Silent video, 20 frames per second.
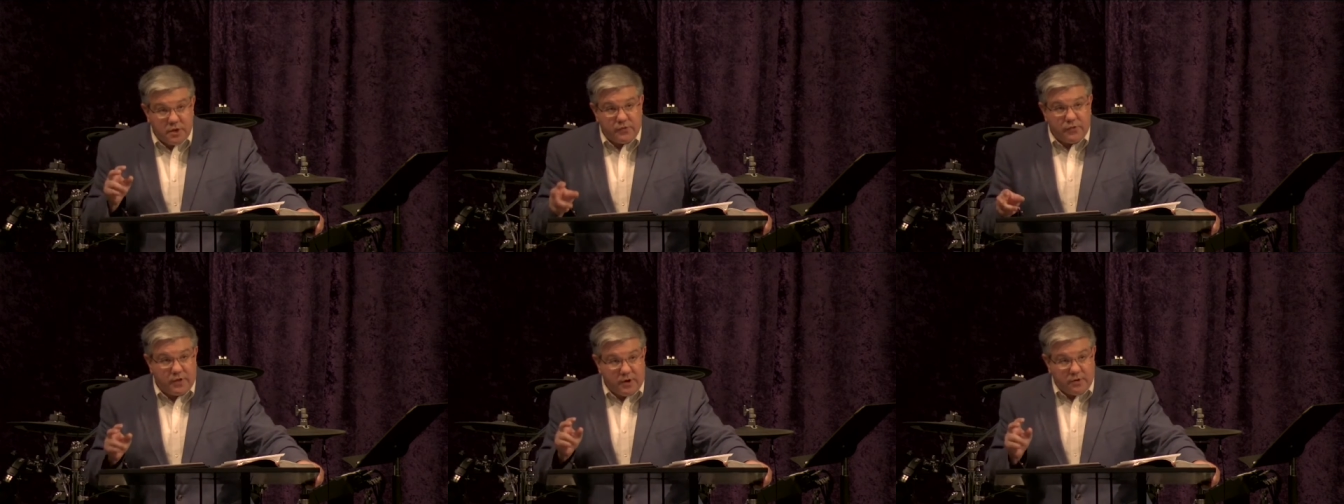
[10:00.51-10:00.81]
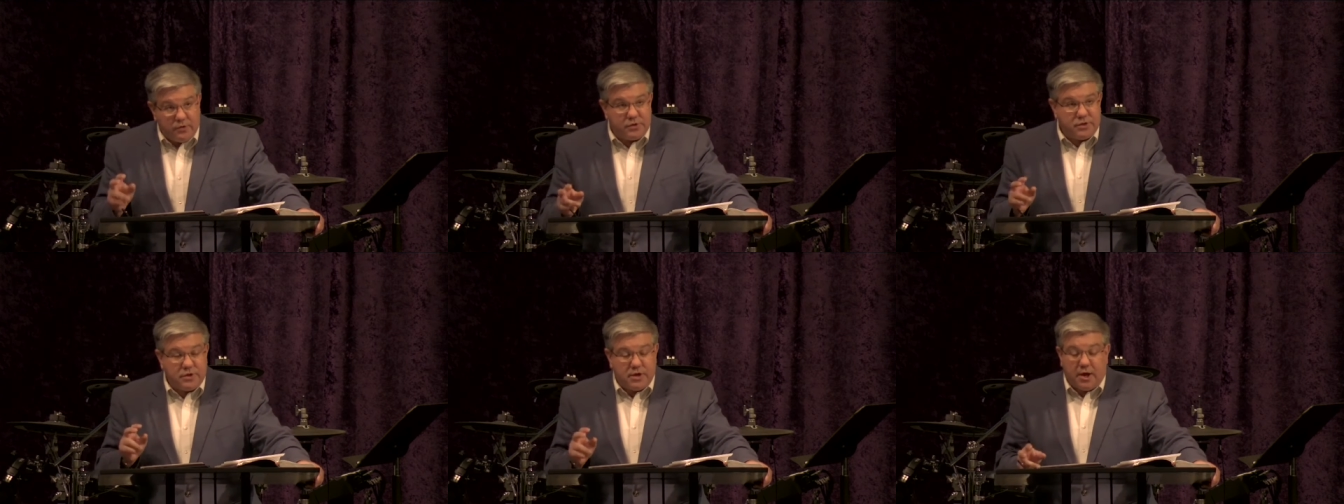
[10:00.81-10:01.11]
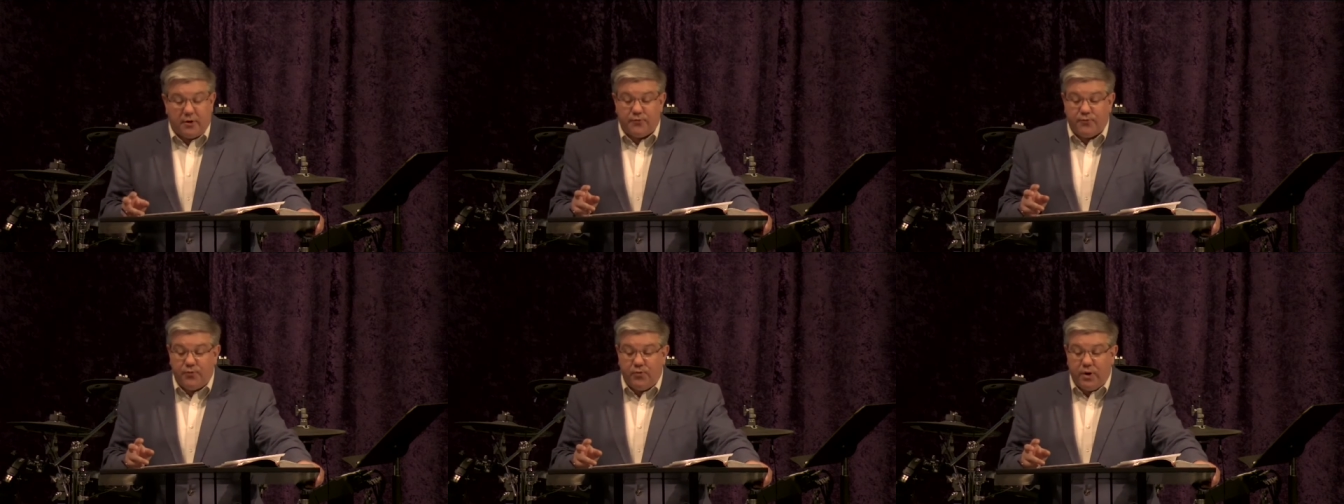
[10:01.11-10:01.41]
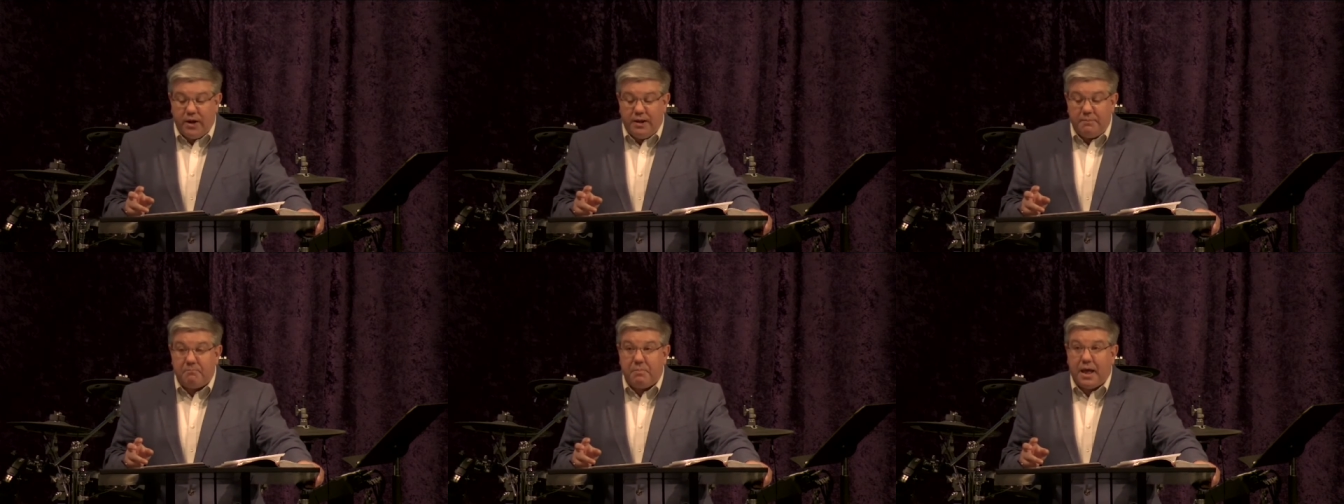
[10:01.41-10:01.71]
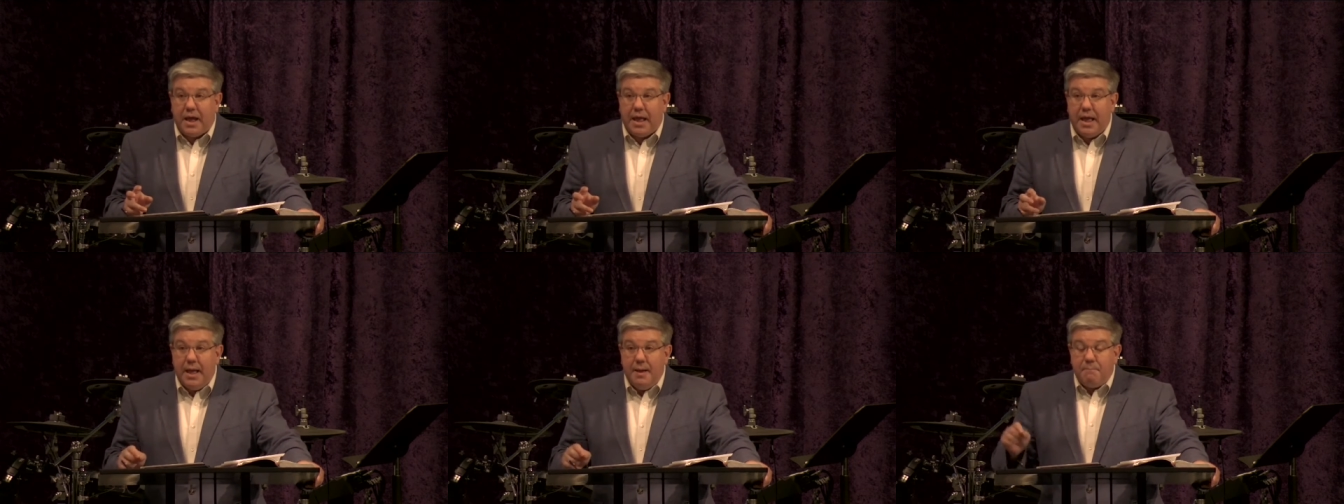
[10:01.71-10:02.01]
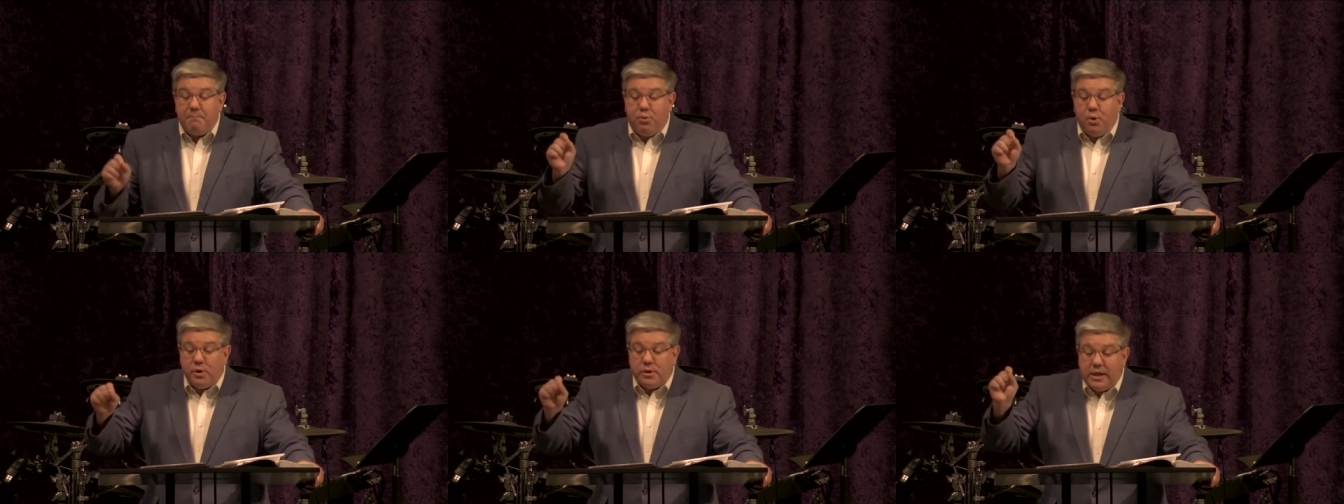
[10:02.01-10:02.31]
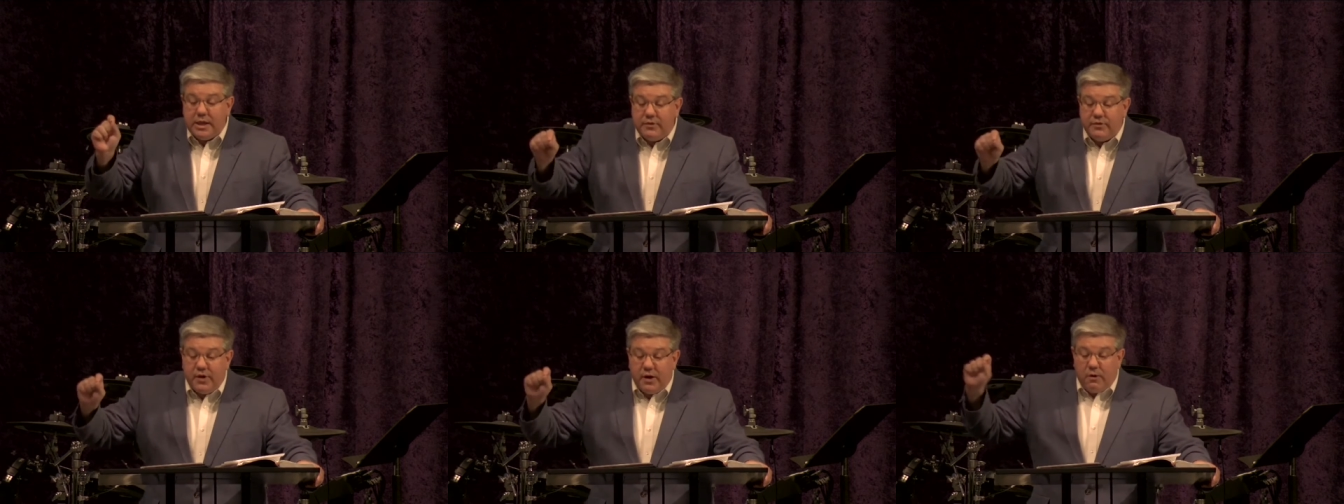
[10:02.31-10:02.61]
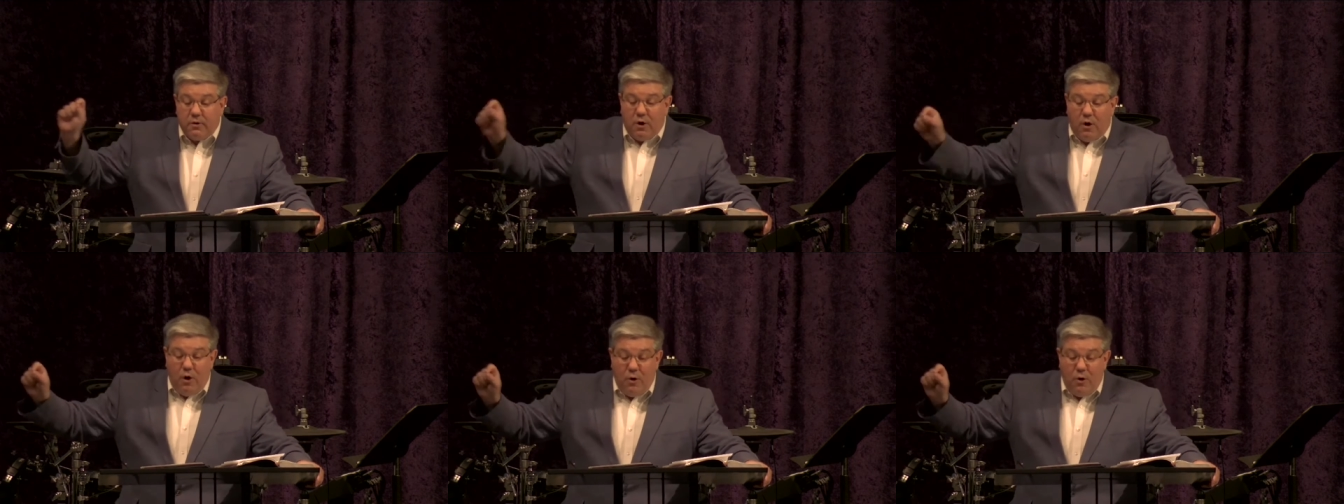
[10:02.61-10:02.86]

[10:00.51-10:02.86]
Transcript: to their suffering by putting their